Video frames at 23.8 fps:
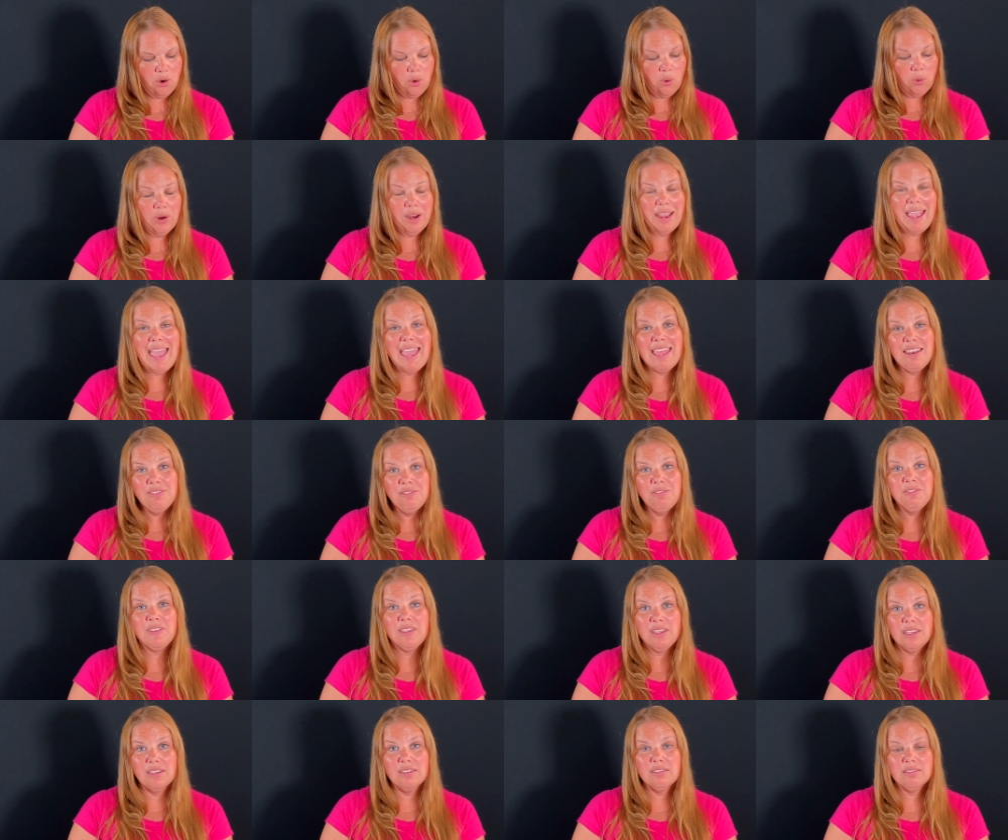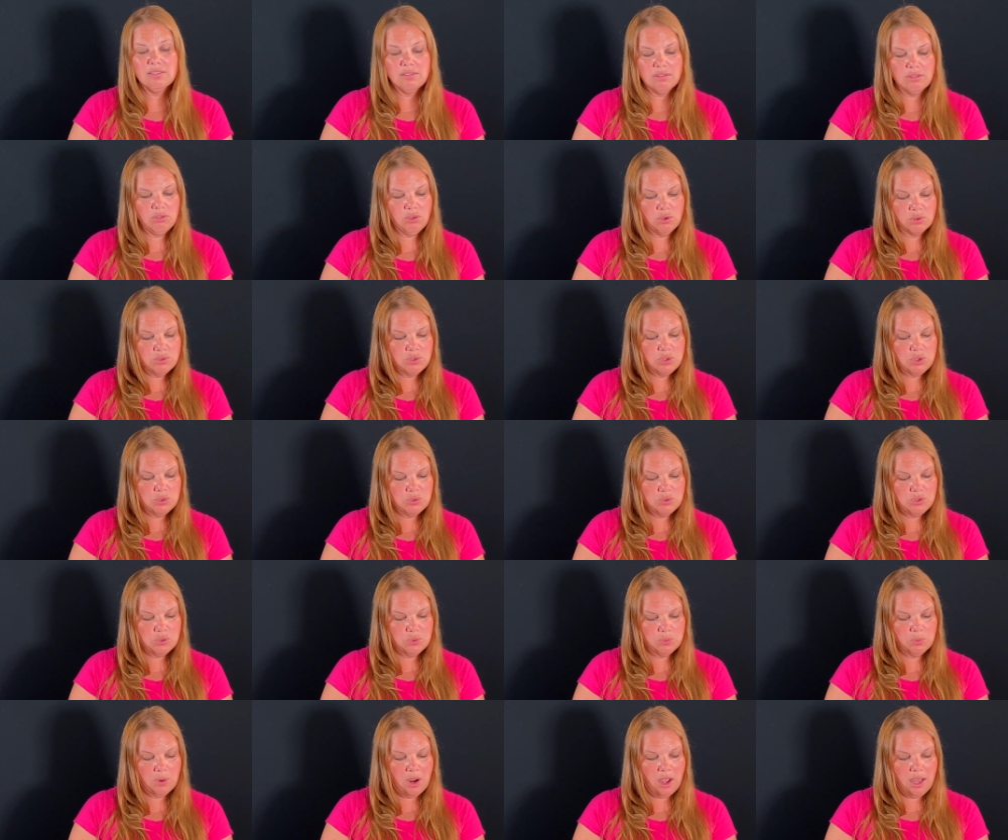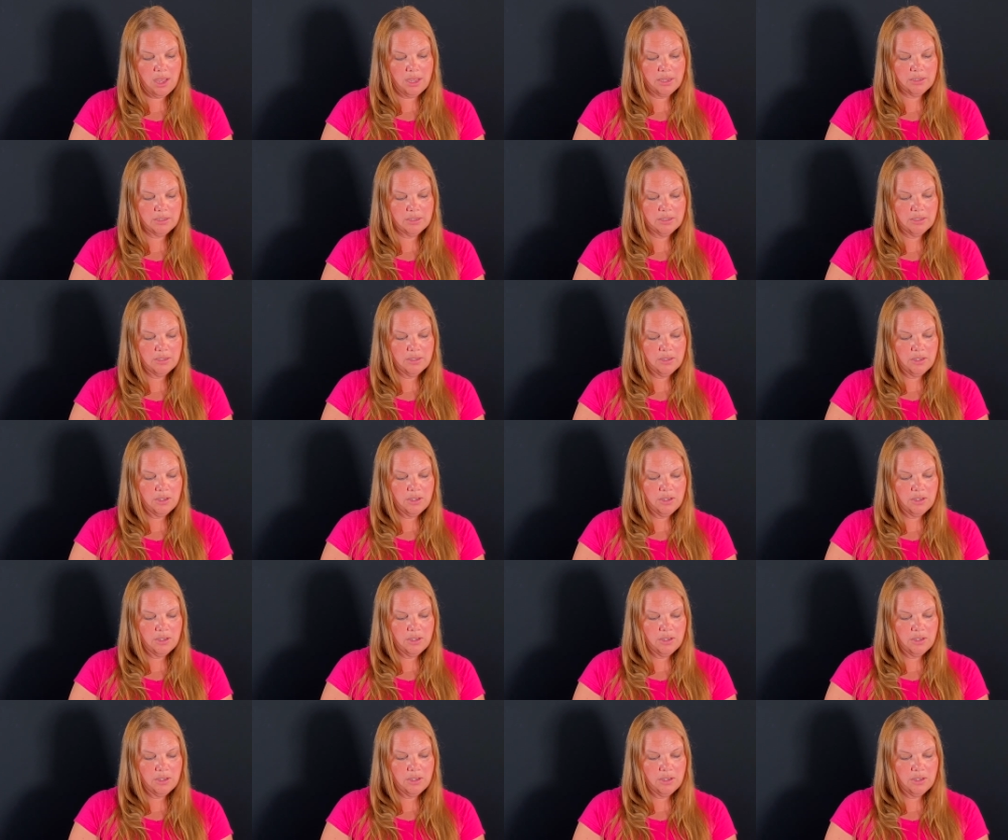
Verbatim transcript: or envy those who do wrong,